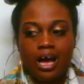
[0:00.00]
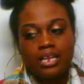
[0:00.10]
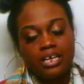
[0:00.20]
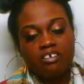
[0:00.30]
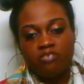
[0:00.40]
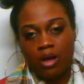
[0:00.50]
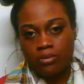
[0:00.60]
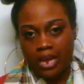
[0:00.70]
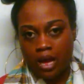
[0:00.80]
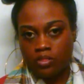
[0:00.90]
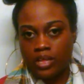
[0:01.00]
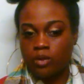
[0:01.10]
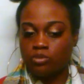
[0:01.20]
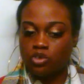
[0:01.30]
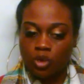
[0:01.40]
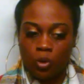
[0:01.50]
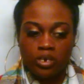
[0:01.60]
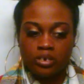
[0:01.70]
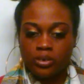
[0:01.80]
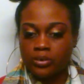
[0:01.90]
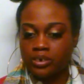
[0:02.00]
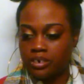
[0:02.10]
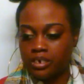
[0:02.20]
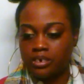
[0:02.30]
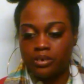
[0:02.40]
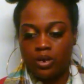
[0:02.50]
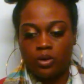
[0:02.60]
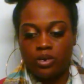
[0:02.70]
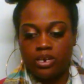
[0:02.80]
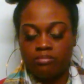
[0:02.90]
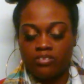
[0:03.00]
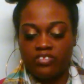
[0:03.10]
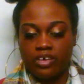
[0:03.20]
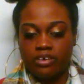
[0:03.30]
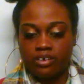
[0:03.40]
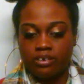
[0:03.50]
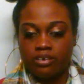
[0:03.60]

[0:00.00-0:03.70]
I later found out that he was choking her and hitting her and everything,